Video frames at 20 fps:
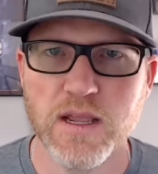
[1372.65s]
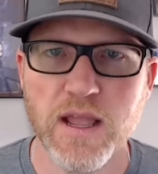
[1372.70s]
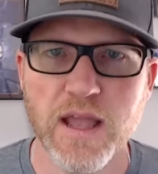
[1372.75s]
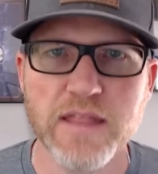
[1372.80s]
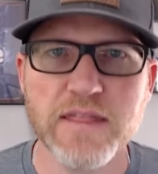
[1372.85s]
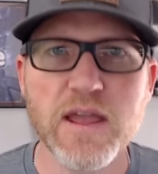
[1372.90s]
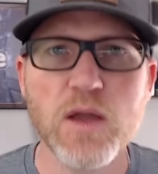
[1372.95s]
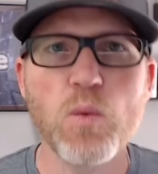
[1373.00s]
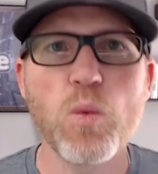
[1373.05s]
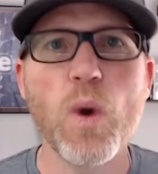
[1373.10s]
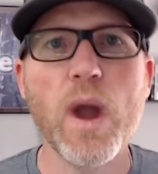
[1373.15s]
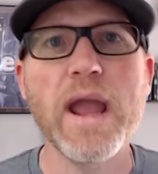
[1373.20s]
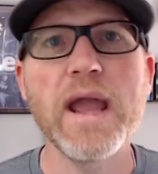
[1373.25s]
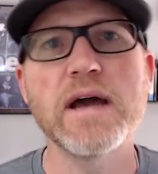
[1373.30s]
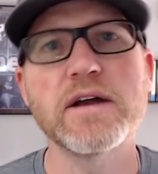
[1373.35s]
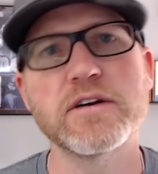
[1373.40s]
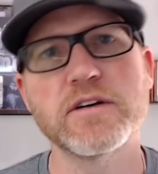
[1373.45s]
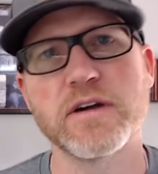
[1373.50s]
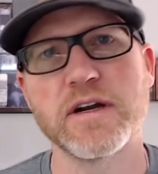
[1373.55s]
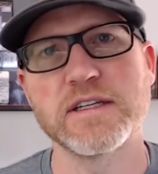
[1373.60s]
And they way
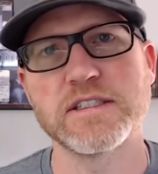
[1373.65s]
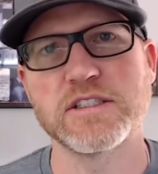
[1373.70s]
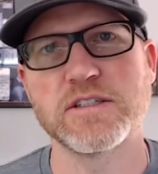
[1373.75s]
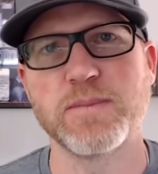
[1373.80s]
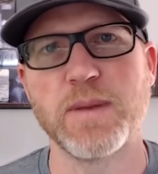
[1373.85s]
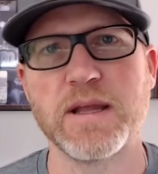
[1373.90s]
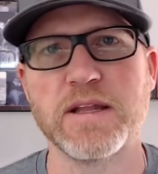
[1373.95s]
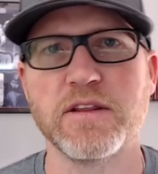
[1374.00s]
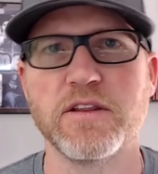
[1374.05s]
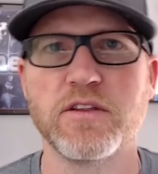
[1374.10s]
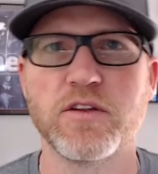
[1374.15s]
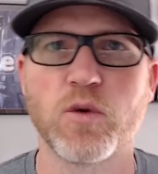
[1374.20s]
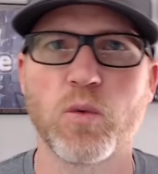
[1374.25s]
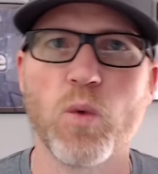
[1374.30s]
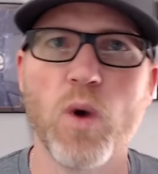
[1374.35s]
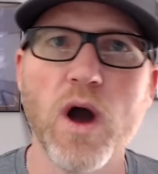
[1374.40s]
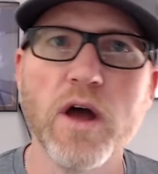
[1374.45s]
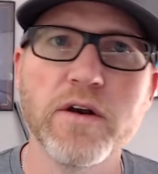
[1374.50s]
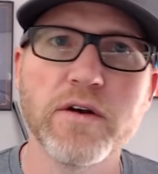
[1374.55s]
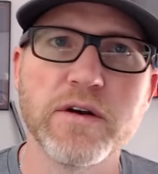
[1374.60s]
underestimated their
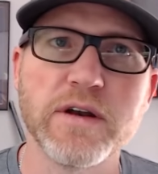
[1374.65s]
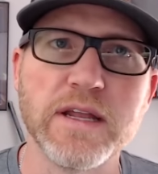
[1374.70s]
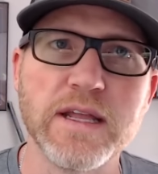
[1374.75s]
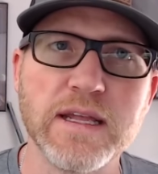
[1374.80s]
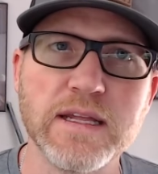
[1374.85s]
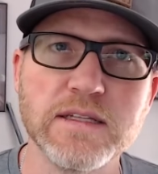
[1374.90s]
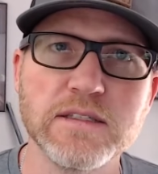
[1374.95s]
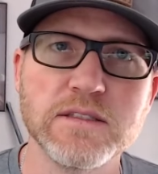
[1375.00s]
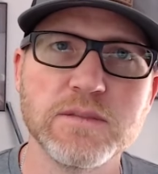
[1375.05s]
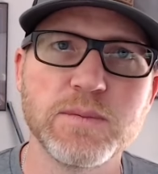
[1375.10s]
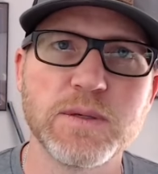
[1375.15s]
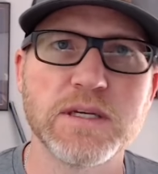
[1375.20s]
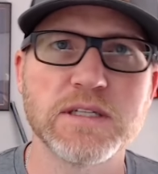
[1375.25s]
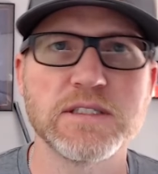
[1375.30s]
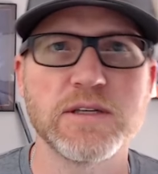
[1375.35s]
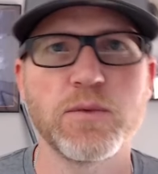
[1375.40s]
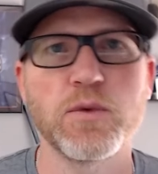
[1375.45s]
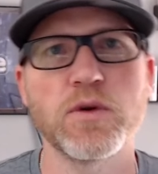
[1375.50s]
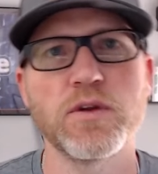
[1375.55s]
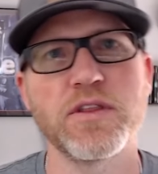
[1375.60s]
water needs
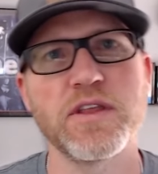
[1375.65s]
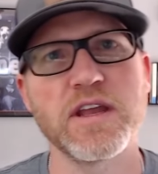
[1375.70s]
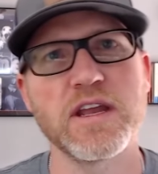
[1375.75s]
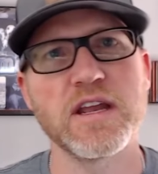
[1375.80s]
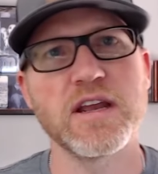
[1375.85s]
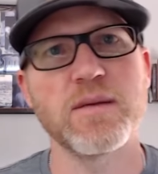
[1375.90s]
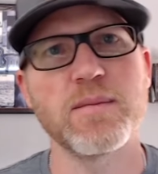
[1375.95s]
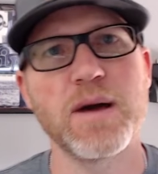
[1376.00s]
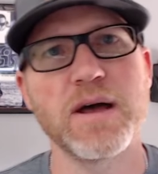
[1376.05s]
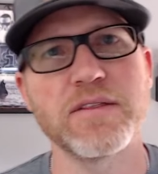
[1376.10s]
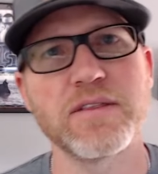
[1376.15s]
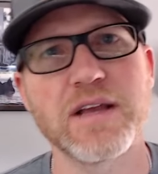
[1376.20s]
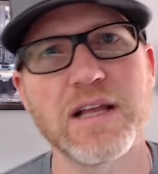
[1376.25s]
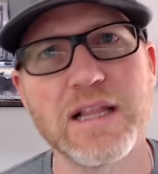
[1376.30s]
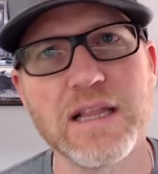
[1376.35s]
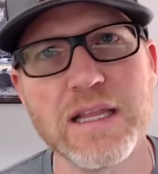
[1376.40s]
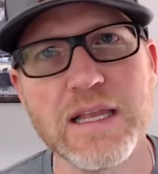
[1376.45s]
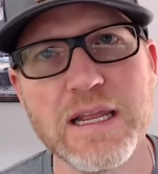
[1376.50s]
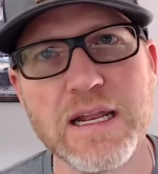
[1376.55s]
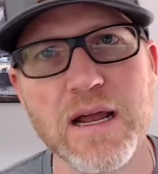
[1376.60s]
because they weren't thinking about the
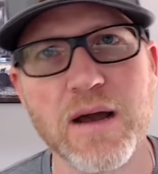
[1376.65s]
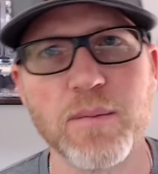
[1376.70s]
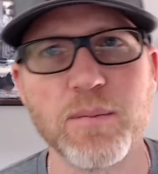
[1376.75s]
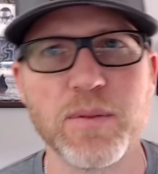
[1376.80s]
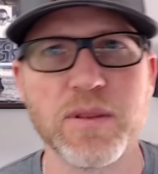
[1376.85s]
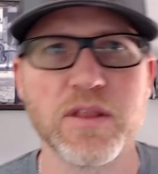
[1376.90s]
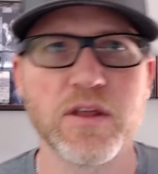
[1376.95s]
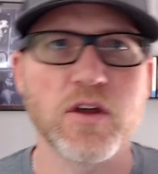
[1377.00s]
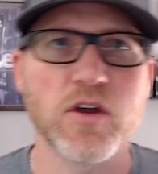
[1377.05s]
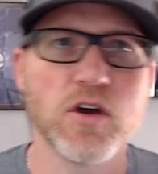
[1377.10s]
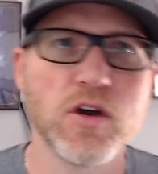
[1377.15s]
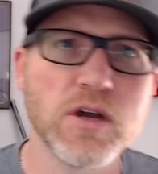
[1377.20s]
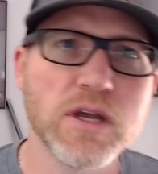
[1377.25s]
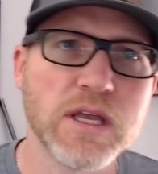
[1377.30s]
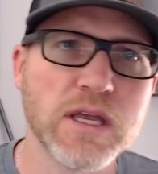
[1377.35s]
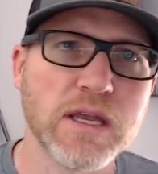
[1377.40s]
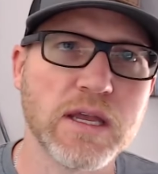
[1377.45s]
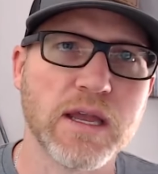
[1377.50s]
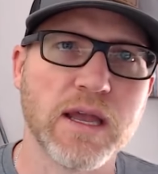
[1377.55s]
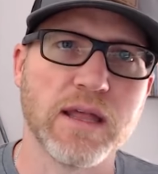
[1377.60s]
cleanup and the
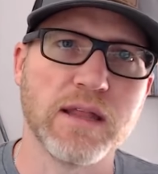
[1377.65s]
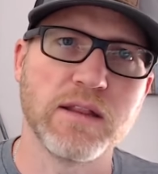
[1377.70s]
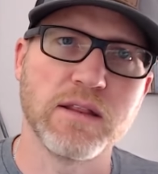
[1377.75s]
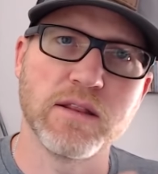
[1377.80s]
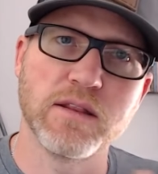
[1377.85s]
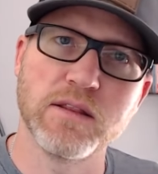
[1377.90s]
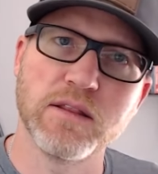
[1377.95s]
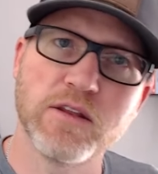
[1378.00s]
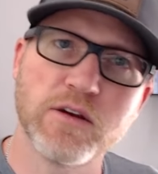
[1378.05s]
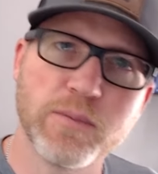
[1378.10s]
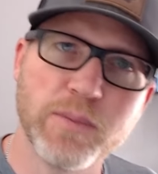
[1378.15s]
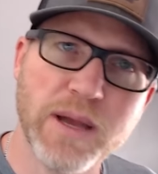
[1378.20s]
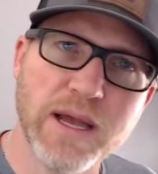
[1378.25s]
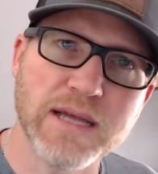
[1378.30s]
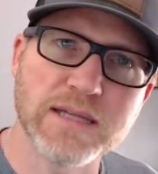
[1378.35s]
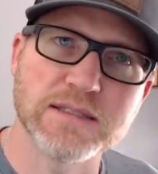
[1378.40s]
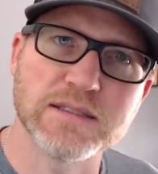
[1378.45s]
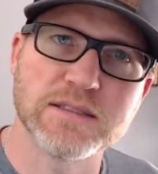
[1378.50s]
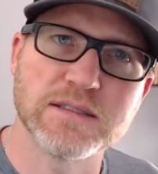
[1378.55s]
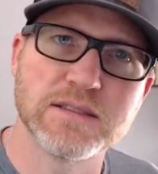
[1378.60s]
cooking and their
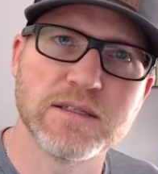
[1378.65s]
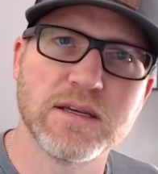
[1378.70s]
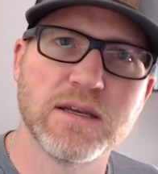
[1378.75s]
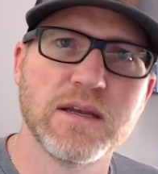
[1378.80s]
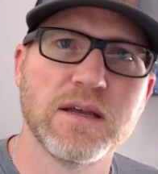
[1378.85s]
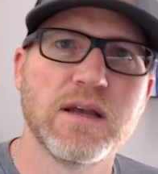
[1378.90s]
pets.